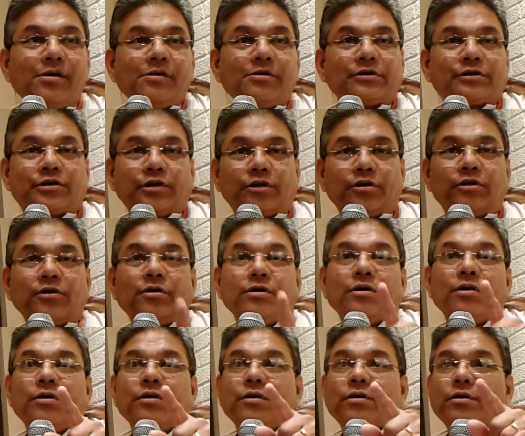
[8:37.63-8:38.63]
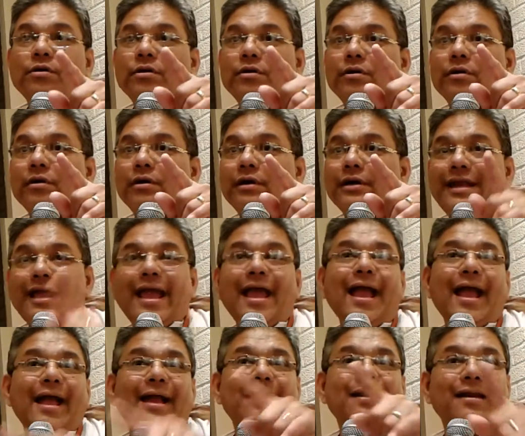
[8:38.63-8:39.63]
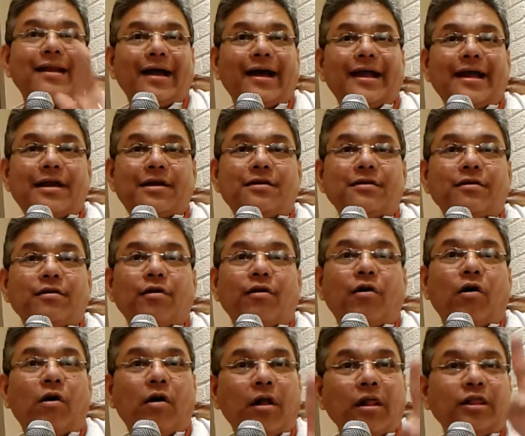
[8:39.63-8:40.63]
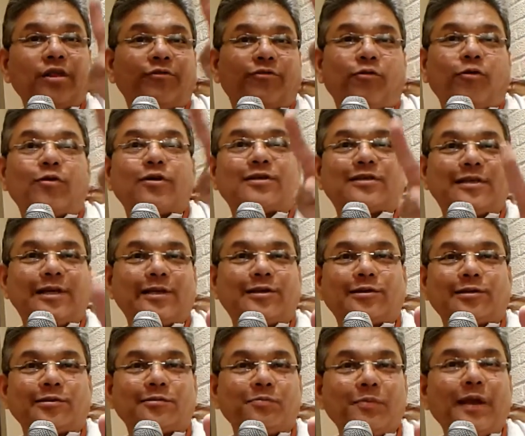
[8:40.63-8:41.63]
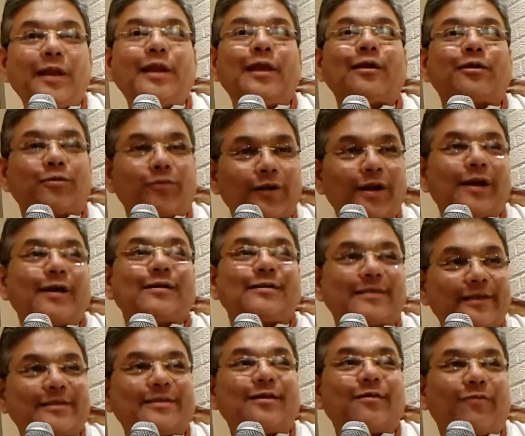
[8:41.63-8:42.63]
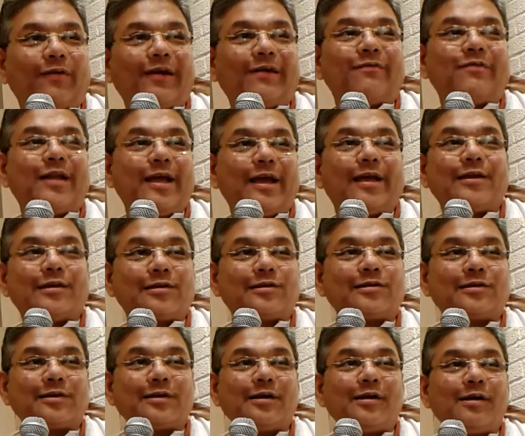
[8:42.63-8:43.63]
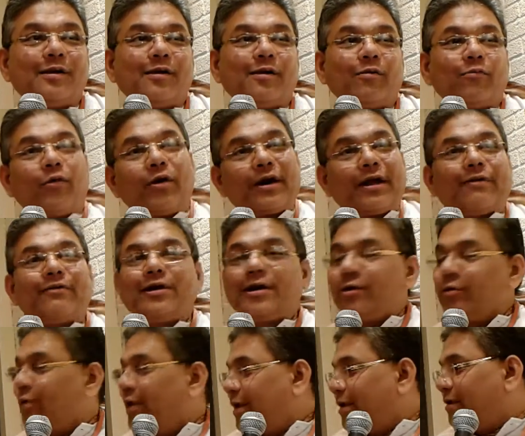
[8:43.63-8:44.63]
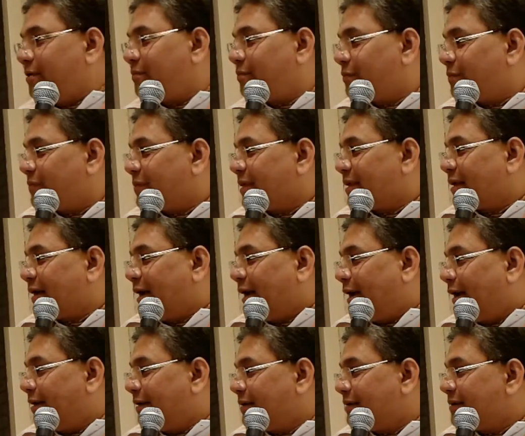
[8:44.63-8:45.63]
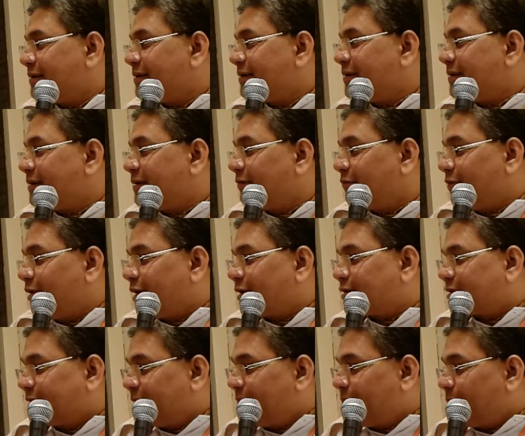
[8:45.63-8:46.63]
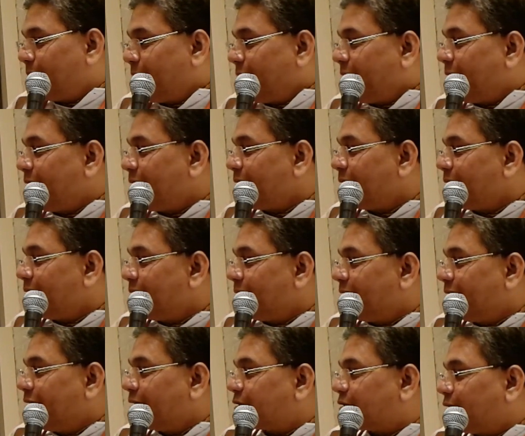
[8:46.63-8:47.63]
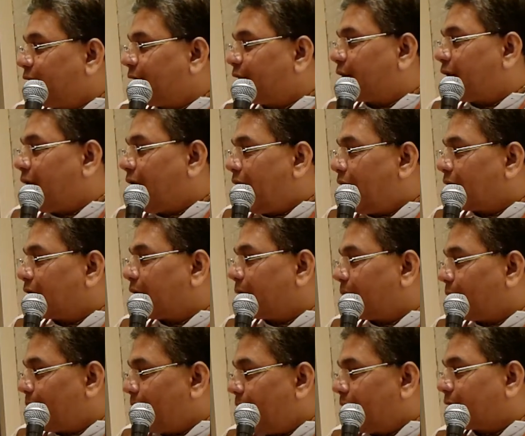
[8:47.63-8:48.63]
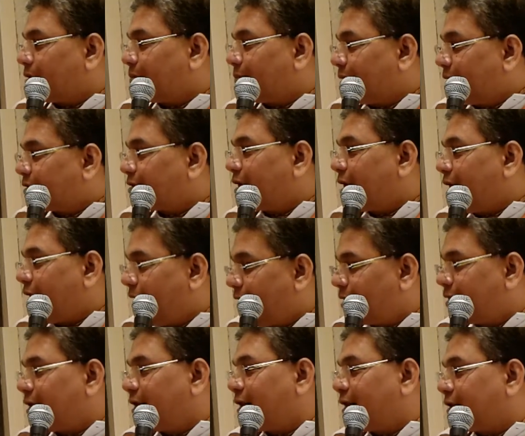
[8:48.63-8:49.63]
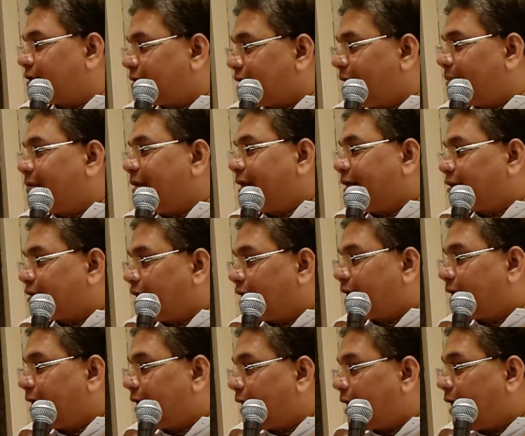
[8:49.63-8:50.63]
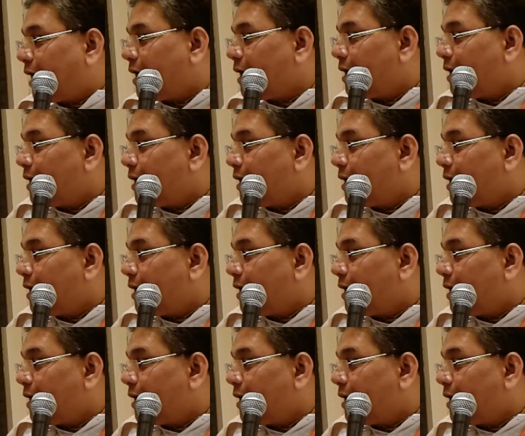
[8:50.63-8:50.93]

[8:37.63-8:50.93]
So day and night, all the 4 seasons, meaning 365 days. What are we doing? We are simply Eshita Adava Bhata Barishana Edina Jamini Jagire